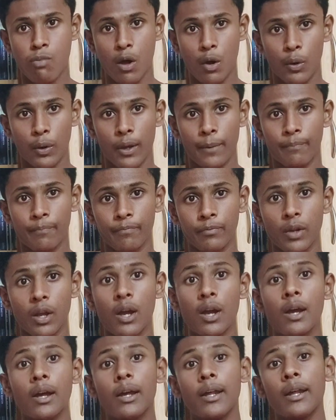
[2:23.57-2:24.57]
okay?
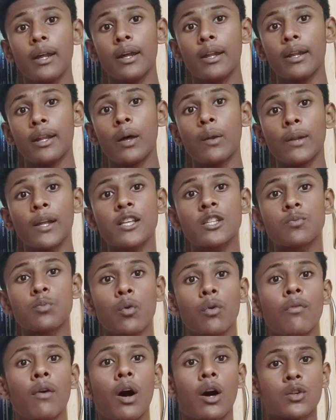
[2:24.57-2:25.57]
Now let's
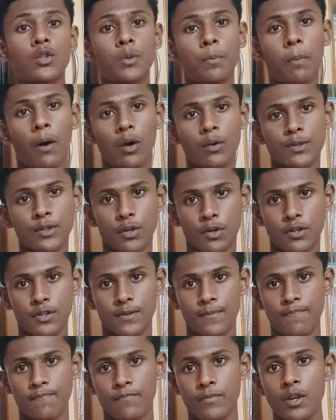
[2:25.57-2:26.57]
move on to
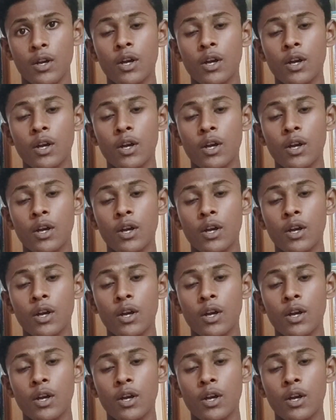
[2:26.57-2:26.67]
pulsars.